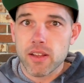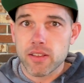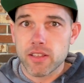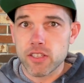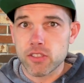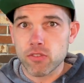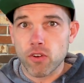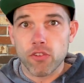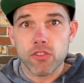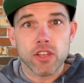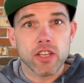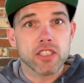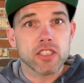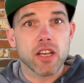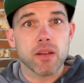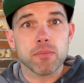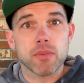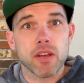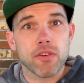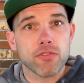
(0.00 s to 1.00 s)
These are all things
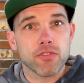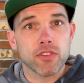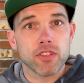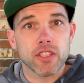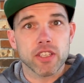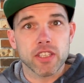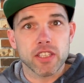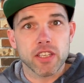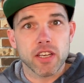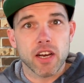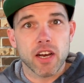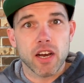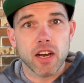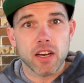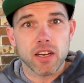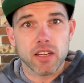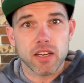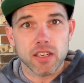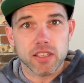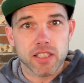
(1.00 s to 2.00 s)
I'm definitely
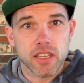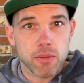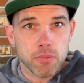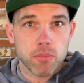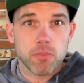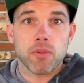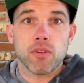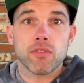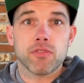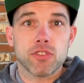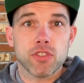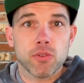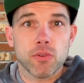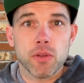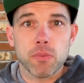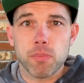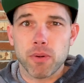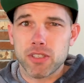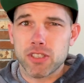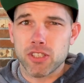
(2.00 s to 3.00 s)
capable of
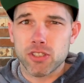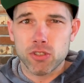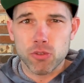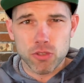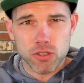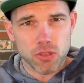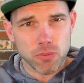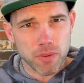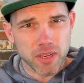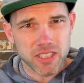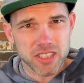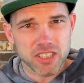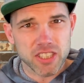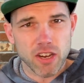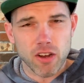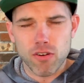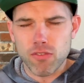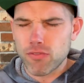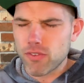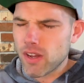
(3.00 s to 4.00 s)
doing, but to do it to
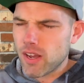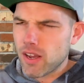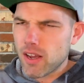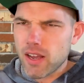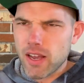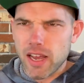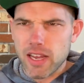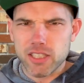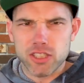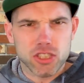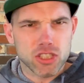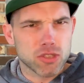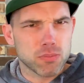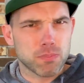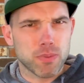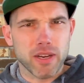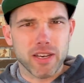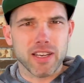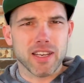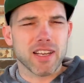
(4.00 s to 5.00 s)
myself and
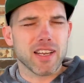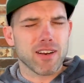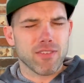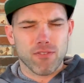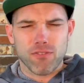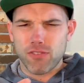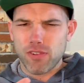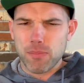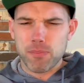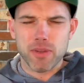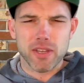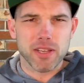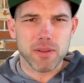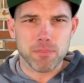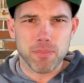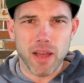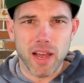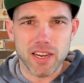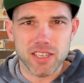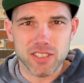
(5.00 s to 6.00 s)
spinning it and flipping it
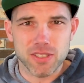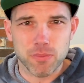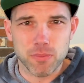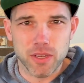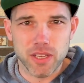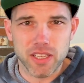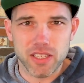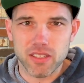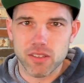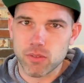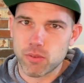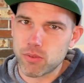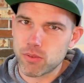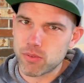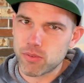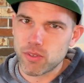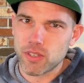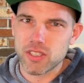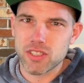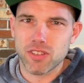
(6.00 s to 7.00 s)
back to me,
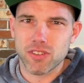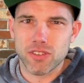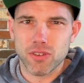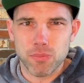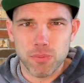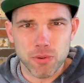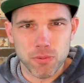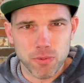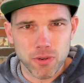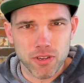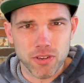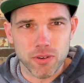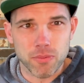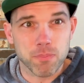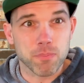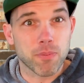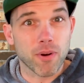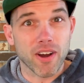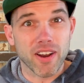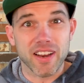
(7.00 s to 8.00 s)
it's a little bit
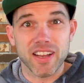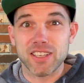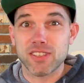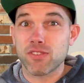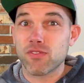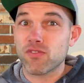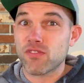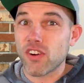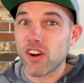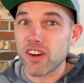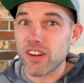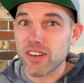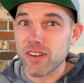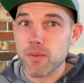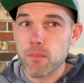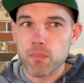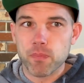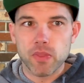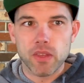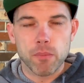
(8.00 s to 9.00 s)
weird, but it's fun,
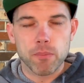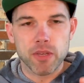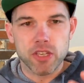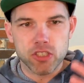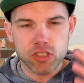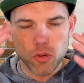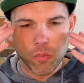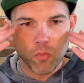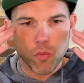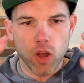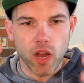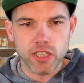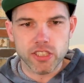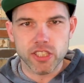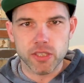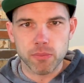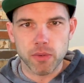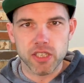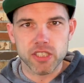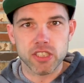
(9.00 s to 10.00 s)
because I'm
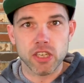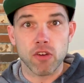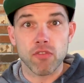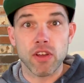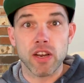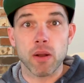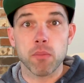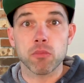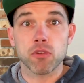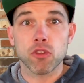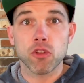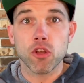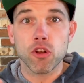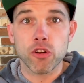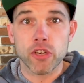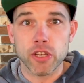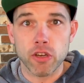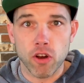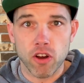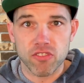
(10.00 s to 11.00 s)
watching myself and I'm
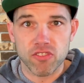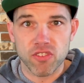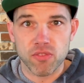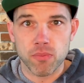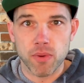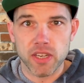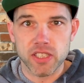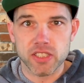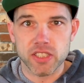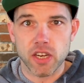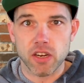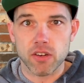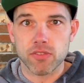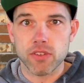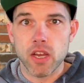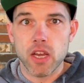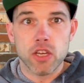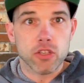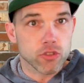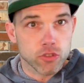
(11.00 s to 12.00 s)
learning off of myself.
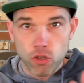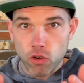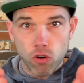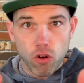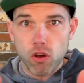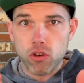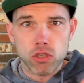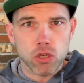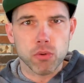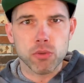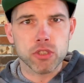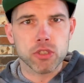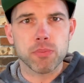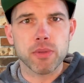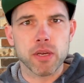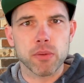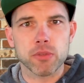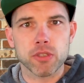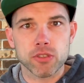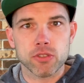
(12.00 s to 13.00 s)
You're all going to
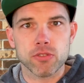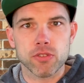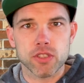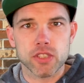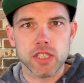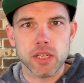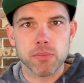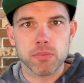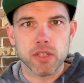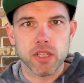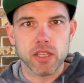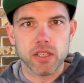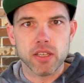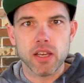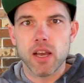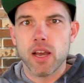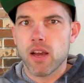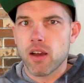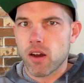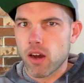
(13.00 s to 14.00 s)
be able to do the same thing.
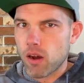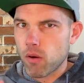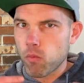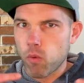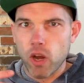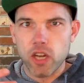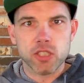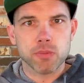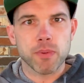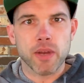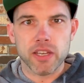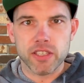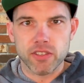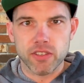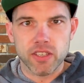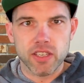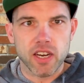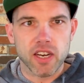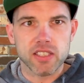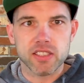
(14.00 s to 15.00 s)
Watch back
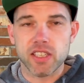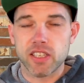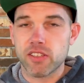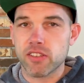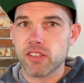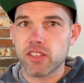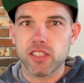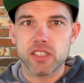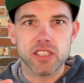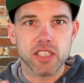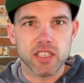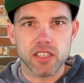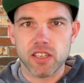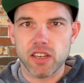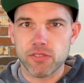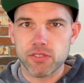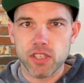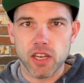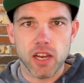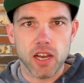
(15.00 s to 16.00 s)
your content. You're going to see it
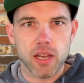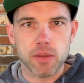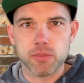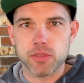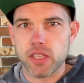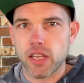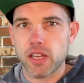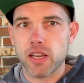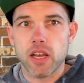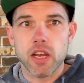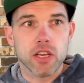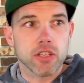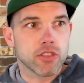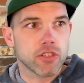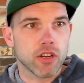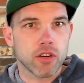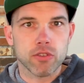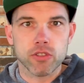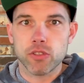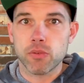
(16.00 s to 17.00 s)
enough times that,
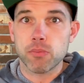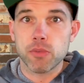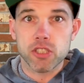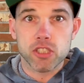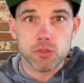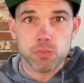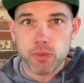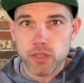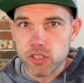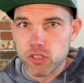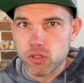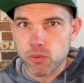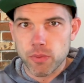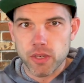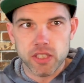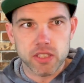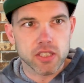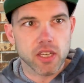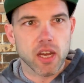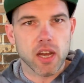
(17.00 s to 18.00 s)
you misspeak too
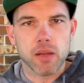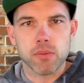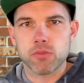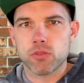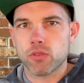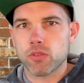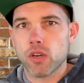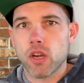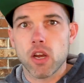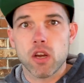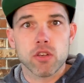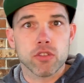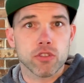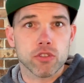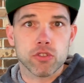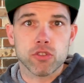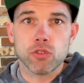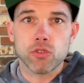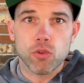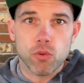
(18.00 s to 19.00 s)
many times, or you're
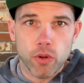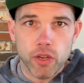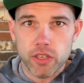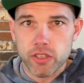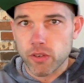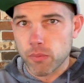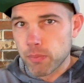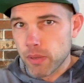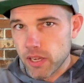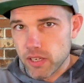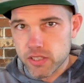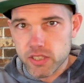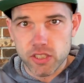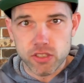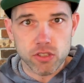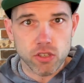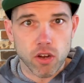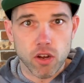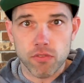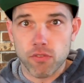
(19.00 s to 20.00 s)
too quick, your
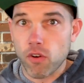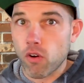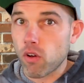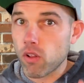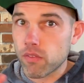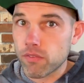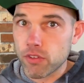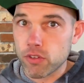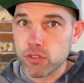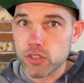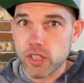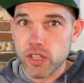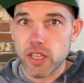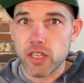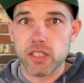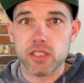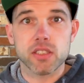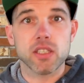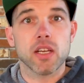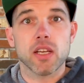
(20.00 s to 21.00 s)
pacing's off, all of those
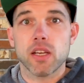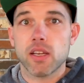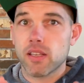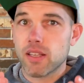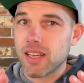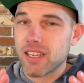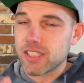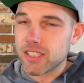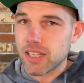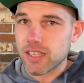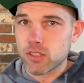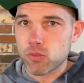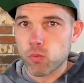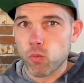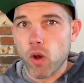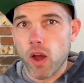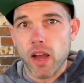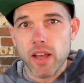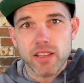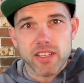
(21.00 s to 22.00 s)
things. It's
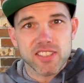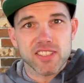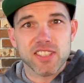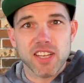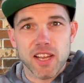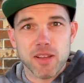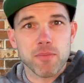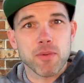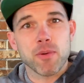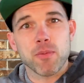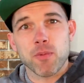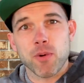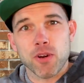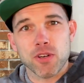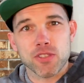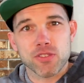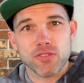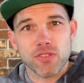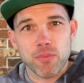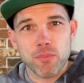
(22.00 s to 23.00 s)
why this segment
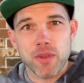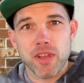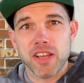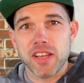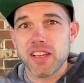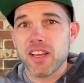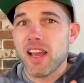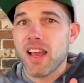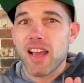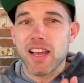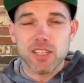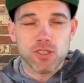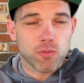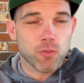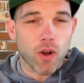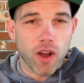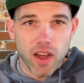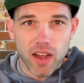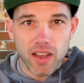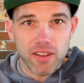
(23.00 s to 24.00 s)
works for me. It's
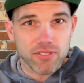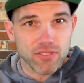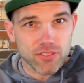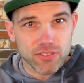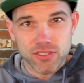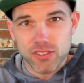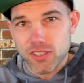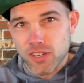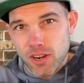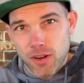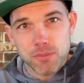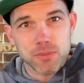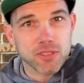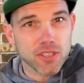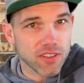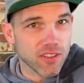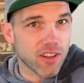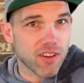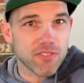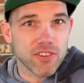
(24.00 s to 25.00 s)
why I've come to
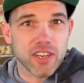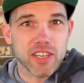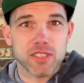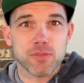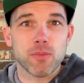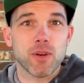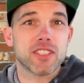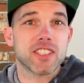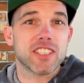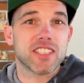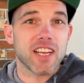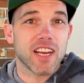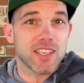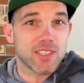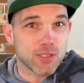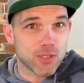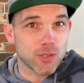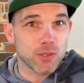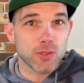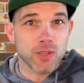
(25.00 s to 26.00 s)
love it as much as I
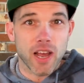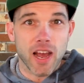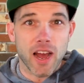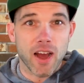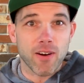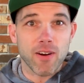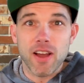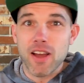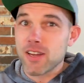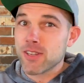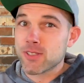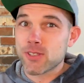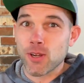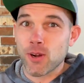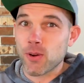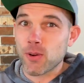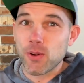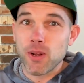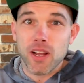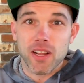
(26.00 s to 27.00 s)
do now.
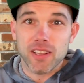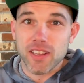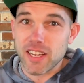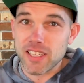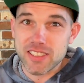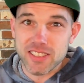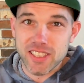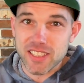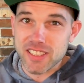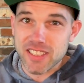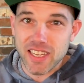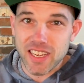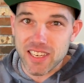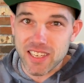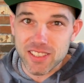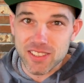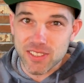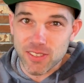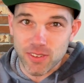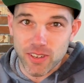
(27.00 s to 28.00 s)
So let's just get
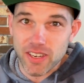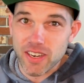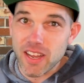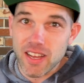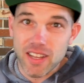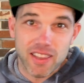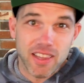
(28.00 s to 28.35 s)
into it.